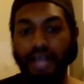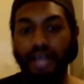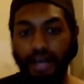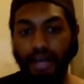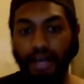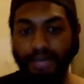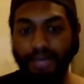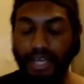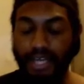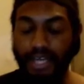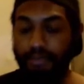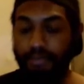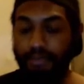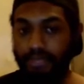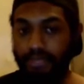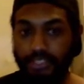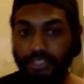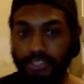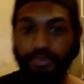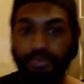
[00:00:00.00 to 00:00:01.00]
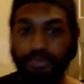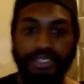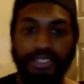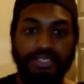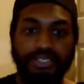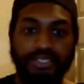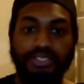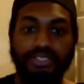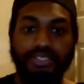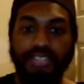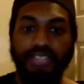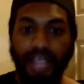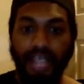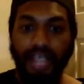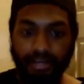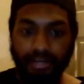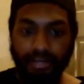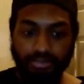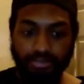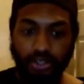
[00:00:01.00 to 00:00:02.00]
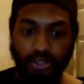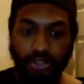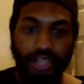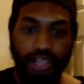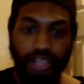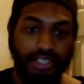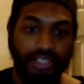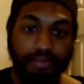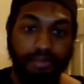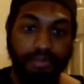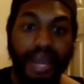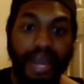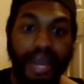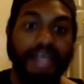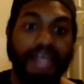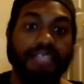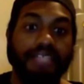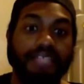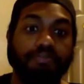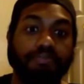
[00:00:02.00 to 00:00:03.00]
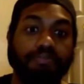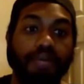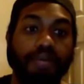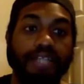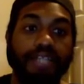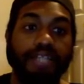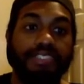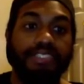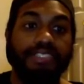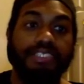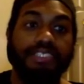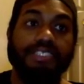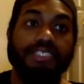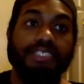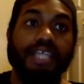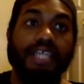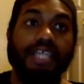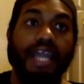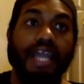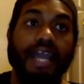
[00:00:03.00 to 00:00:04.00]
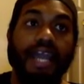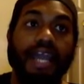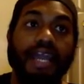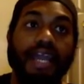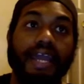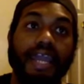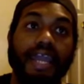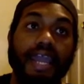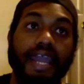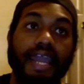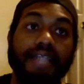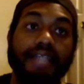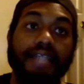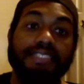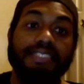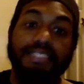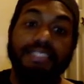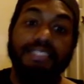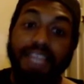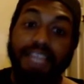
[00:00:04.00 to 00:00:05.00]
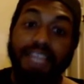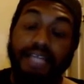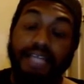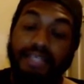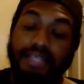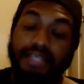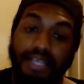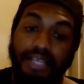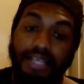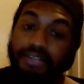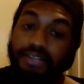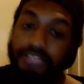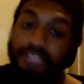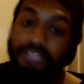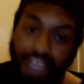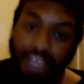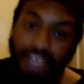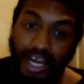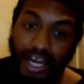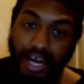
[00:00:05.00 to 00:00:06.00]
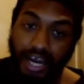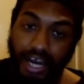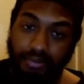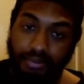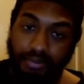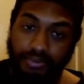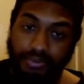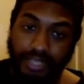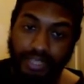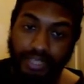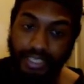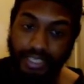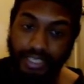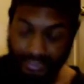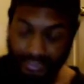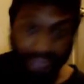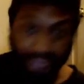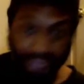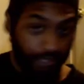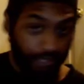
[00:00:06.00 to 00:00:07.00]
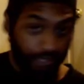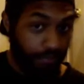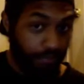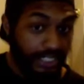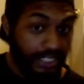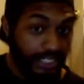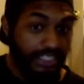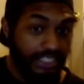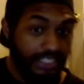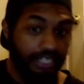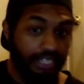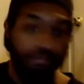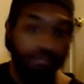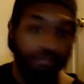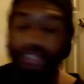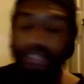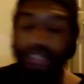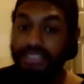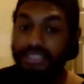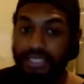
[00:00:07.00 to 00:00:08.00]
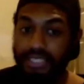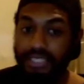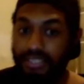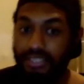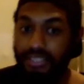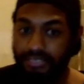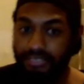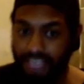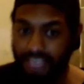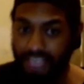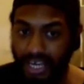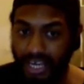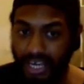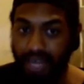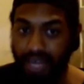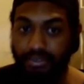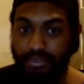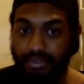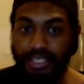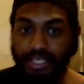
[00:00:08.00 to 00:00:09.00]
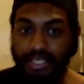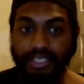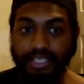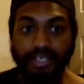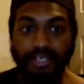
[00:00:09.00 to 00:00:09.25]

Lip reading: become Ghostbusters and try to combat it. But it's not their job. Like, it's their mission, but it's not their job. Like